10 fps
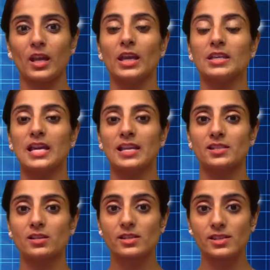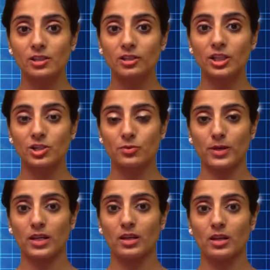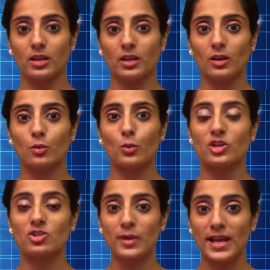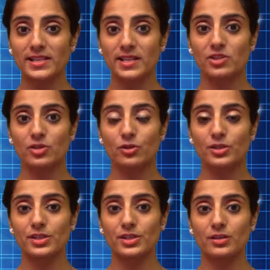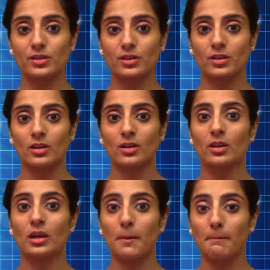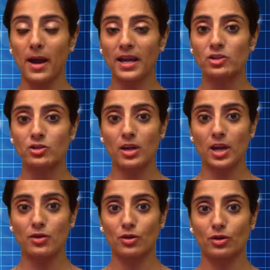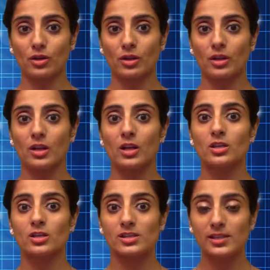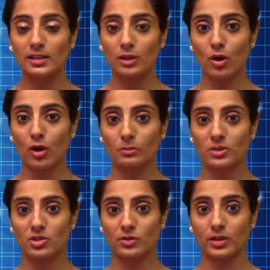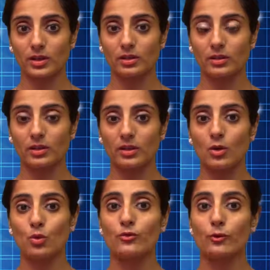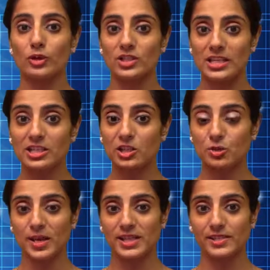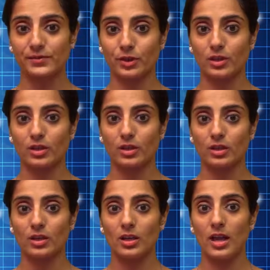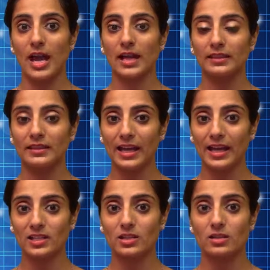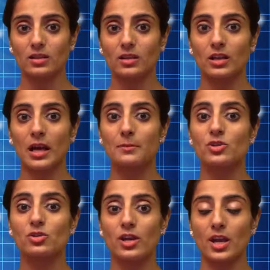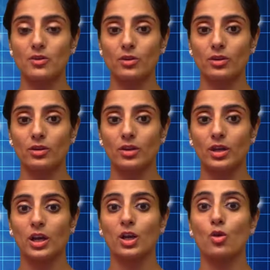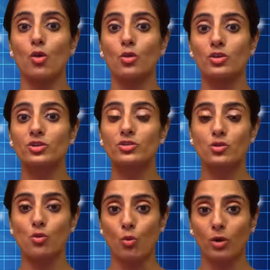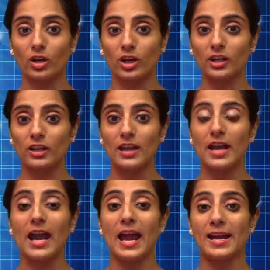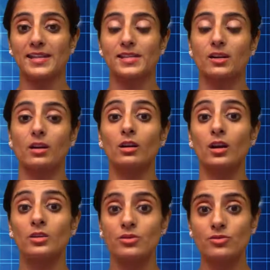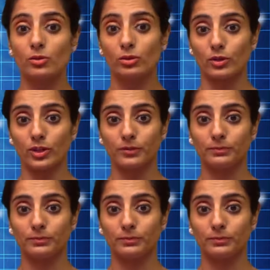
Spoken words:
It has circuitry with transistors combined together, silicon material for data transfer, and that comes together in order to work as a controller.